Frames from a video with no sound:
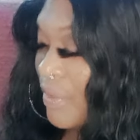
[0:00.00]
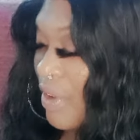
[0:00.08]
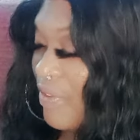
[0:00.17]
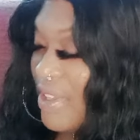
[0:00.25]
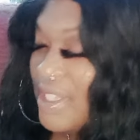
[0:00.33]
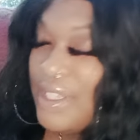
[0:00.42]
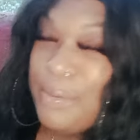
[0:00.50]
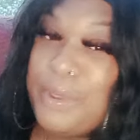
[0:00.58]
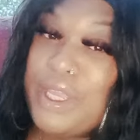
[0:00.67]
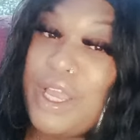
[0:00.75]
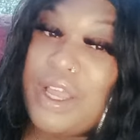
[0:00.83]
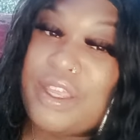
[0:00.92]
For some of
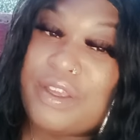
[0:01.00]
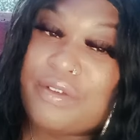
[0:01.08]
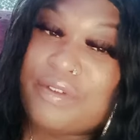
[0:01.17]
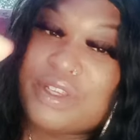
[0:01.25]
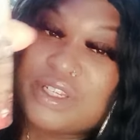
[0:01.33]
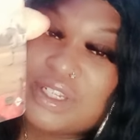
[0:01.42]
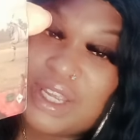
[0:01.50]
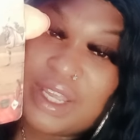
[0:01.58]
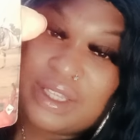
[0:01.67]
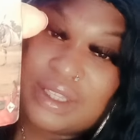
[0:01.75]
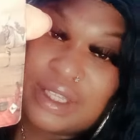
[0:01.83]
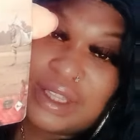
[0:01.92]
y'all, you
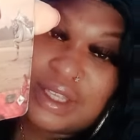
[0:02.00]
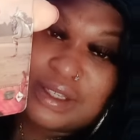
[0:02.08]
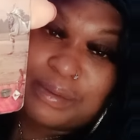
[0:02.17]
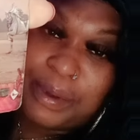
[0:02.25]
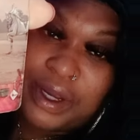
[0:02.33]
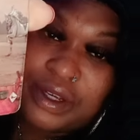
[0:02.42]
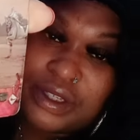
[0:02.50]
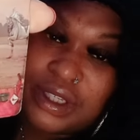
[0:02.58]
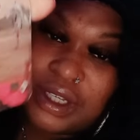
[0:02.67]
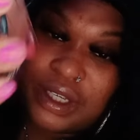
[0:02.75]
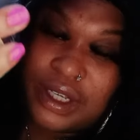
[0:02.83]
rejected this person.